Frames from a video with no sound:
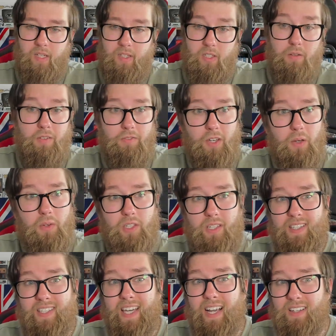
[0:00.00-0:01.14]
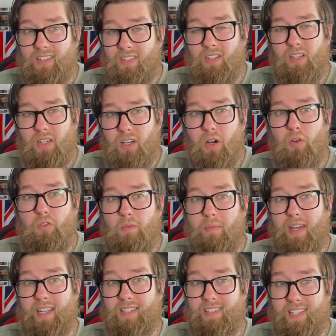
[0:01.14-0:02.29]
So in the future, Texas could go from
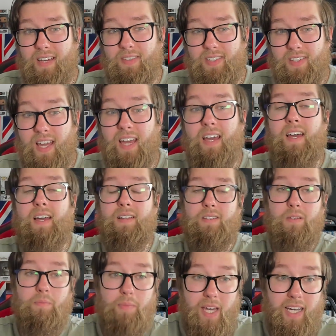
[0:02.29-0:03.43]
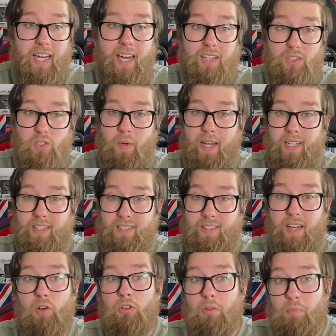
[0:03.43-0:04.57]
being a safe state to being a swing
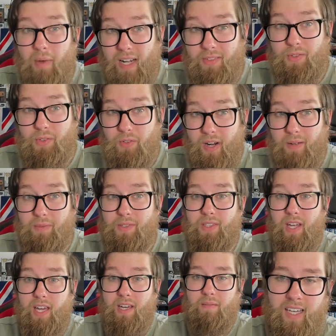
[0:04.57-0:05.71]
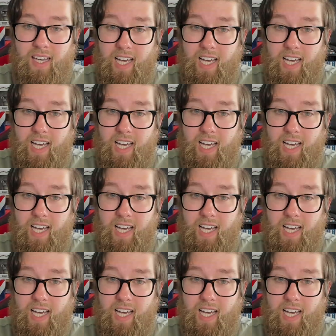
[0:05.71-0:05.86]
state or a battleground state.